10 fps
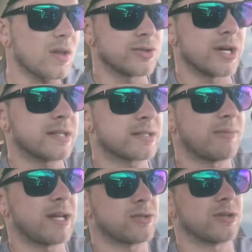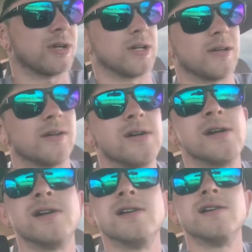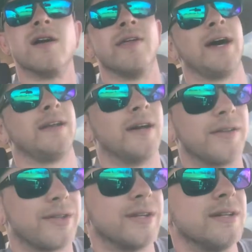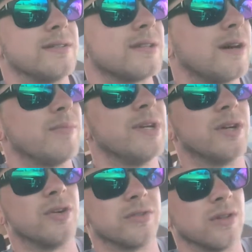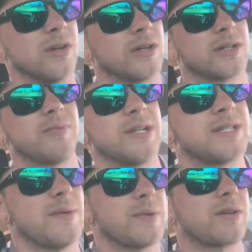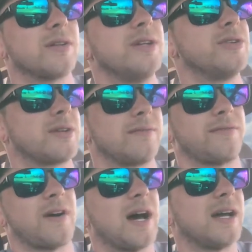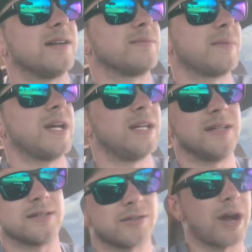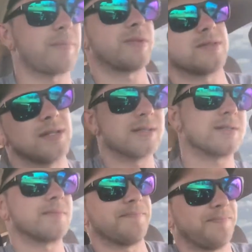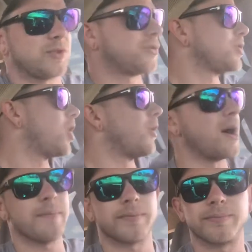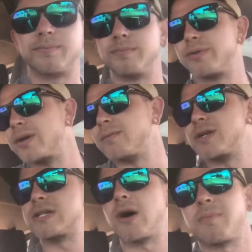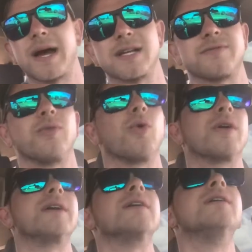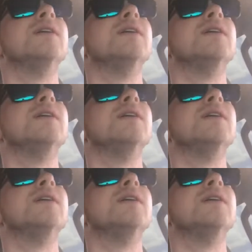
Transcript: just to make sure that nothing is being overlooked. But typically you can find any discrepancies show up pretty much out past 40,